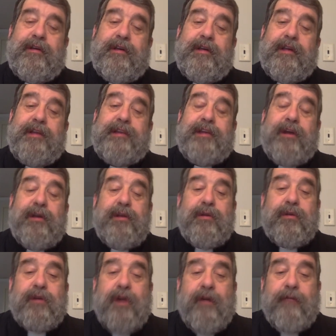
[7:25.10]
until you're
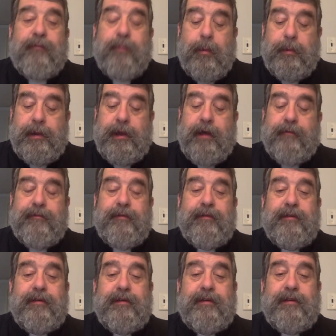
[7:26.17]
comfortable enough
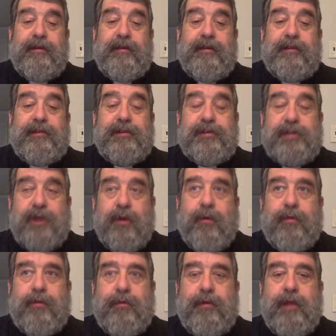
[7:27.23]
to share it
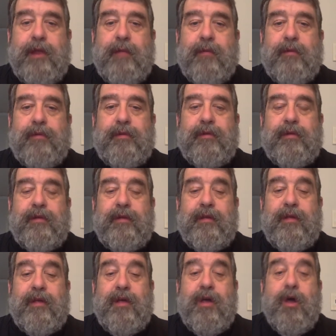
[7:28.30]
with your neighbors.
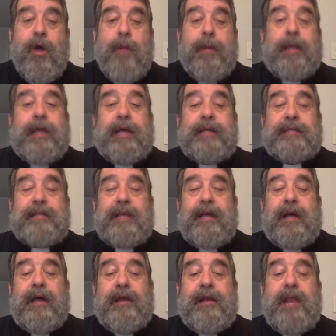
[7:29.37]
Because
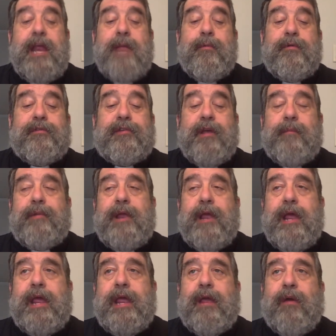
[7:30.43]
a neighbor
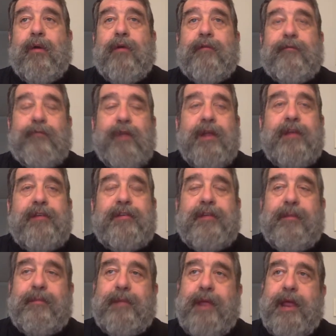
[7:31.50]
someday or a friend
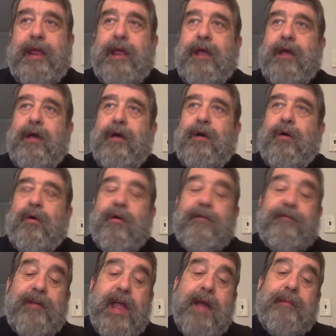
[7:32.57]
someday or
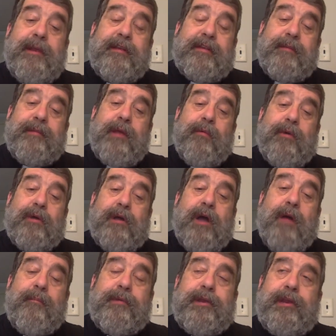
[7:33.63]
family someday will
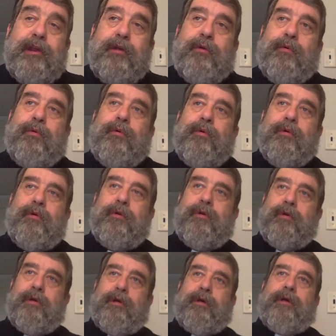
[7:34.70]
come to you
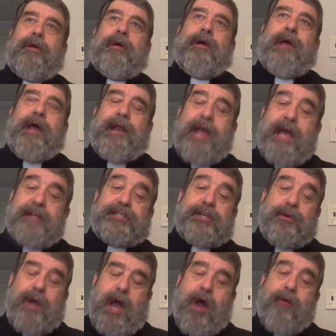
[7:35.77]
and ask
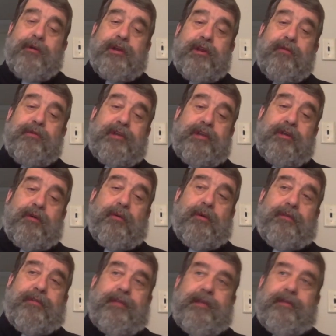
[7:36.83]
you, how do you deal
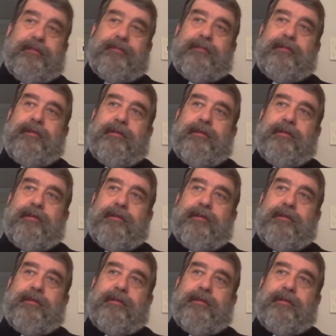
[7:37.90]
with this?